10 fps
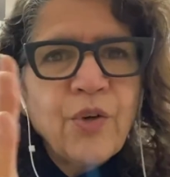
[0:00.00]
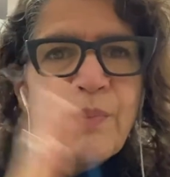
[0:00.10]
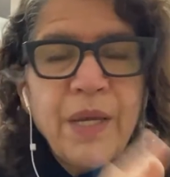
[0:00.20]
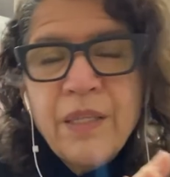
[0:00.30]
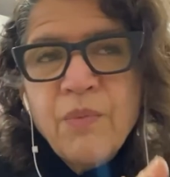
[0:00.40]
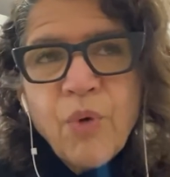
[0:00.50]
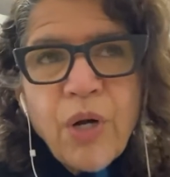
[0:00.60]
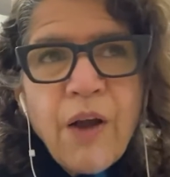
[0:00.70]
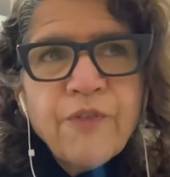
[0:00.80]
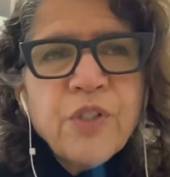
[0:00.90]
make them more
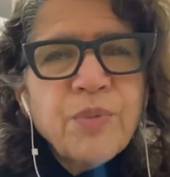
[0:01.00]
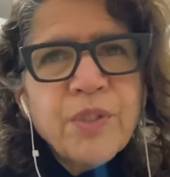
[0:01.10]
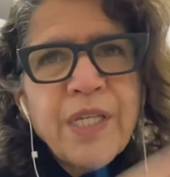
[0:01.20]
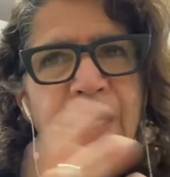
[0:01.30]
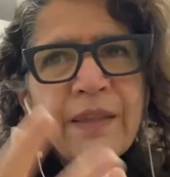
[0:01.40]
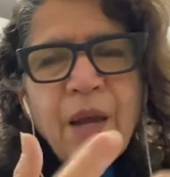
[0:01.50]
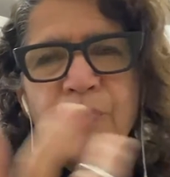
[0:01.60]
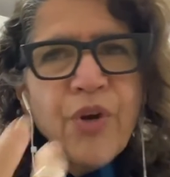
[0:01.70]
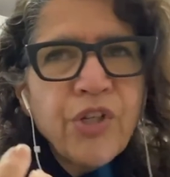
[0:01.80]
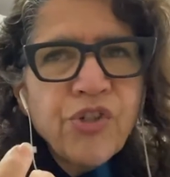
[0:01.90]
comfortable, take that
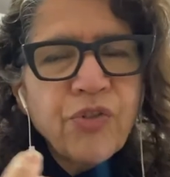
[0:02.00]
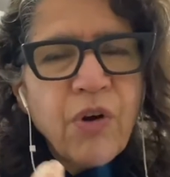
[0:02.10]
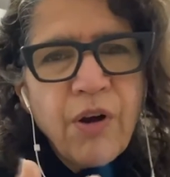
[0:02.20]
pressure